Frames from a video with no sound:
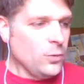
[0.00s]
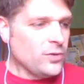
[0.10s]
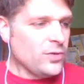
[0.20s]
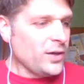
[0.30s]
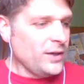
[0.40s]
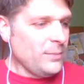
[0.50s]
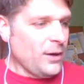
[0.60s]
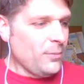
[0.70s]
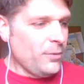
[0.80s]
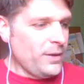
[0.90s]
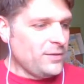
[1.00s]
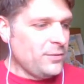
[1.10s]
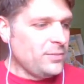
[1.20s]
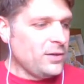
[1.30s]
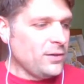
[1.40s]
We're talking about
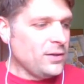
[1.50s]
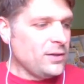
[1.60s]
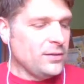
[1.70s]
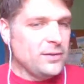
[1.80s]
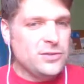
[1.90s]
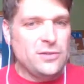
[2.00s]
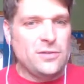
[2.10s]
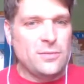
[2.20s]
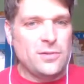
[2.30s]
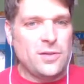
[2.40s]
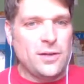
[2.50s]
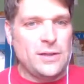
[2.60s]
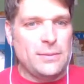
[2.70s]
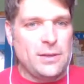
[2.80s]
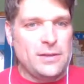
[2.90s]
momentum during collisions, and we're
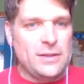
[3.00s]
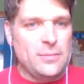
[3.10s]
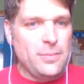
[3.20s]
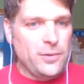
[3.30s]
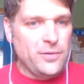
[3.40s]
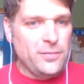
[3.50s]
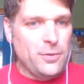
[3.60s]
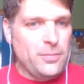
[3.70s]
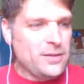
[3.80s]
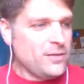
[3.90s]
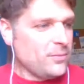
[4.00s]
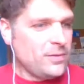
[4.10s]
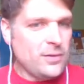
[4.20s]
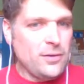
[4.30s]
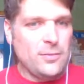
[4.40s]
talking about the impulse momentum
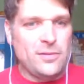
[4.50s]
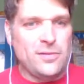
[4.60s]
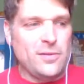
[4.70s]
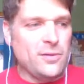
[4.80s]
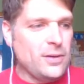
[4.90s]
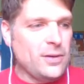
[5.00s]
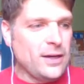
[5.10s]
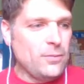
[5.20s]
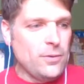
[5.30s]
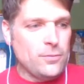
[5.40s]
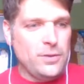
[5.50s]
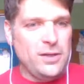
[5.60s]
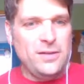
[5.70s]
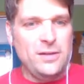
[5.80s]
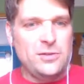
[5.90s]
theorem. And so I won't
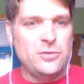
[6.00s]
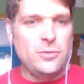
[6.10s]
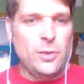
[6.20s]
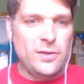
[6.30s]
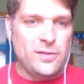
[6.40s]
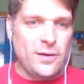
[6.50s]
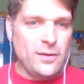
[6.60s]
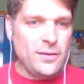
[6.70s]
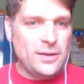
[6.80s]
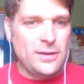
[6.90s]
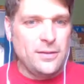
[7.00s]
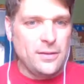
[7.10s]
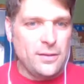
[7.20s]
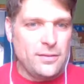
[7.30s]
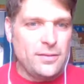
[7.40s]
reteach you what's already in
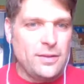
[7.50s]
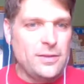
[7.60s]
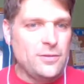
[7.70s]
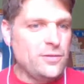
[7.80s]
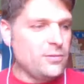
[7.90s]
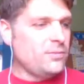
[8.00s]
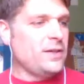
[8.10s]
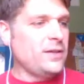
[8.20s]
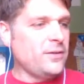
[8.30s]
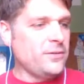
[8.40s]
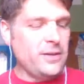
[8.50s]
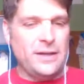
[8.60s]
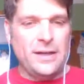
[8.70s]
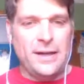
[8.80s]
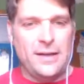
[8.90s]
the YouTube video
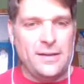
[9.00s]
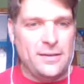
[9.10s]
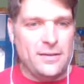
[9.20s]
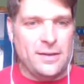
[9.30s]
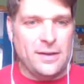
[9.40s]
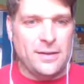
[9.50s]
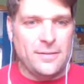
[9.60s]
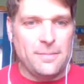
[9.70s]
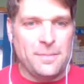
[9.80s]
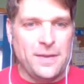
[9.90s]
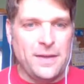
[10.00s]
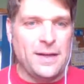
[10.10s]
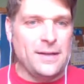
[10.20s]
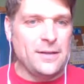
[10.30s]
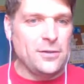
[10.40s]
that I
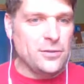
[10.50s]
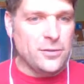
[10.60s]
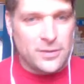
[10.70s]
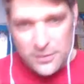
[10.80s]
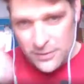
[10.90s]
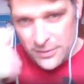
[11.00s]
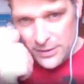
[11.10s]
included.